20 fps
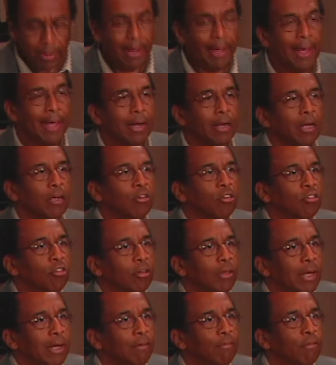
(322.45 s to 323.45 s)

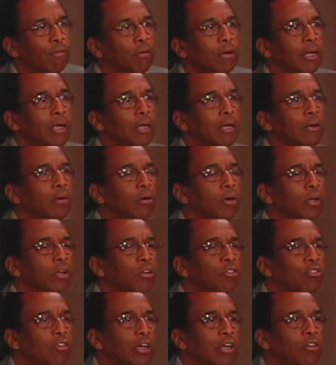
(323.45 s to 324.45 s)
anti-slavery
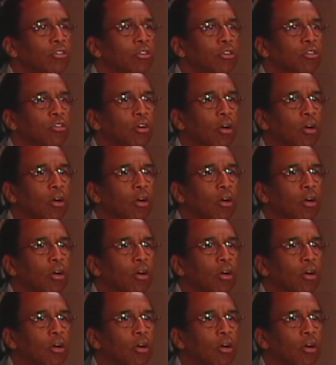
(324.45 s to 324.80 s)
organizations